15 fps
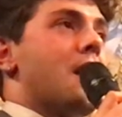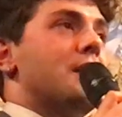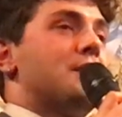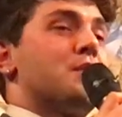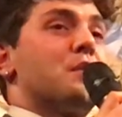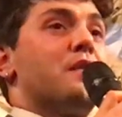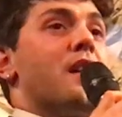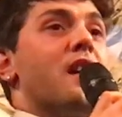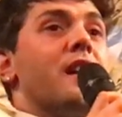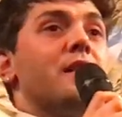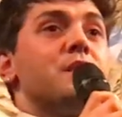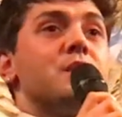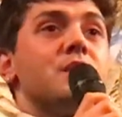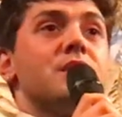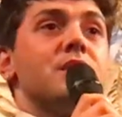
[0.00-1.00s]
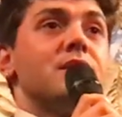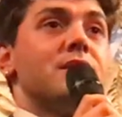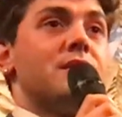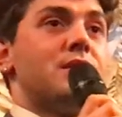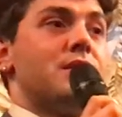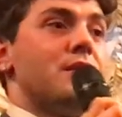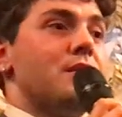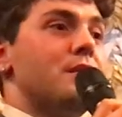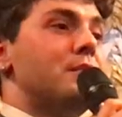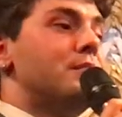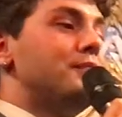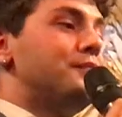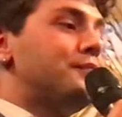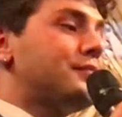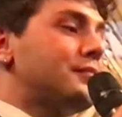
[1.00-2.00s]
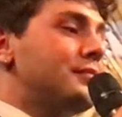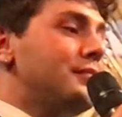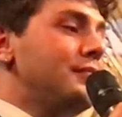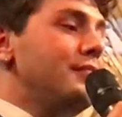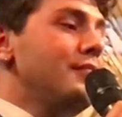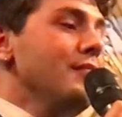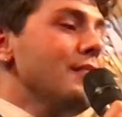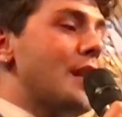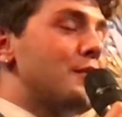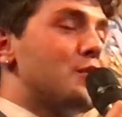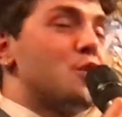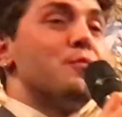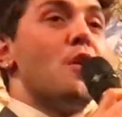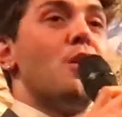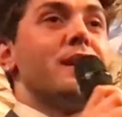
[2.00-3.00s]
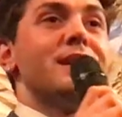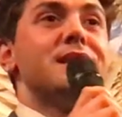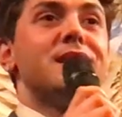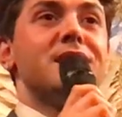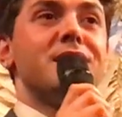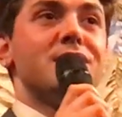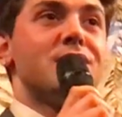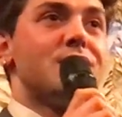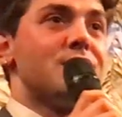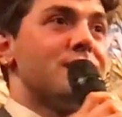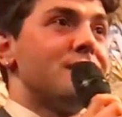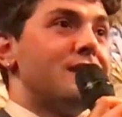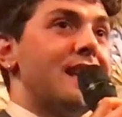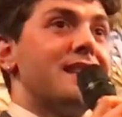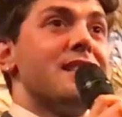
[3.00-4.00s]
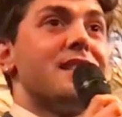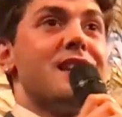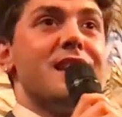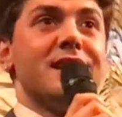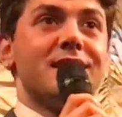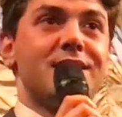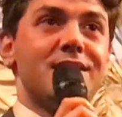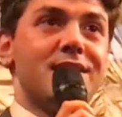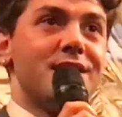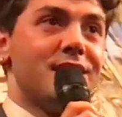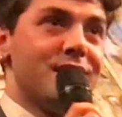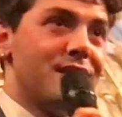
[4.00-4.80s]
survives to small incidents, like a kiss.